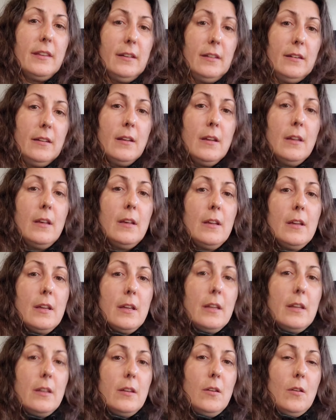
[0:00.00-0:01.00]
and,
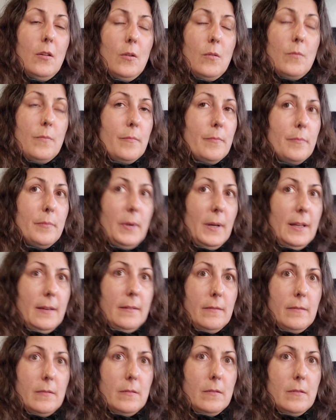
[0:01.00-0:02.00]
you know,
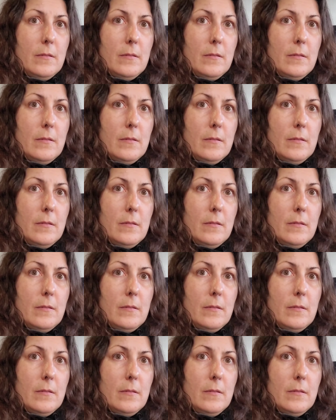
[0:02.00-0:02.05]
but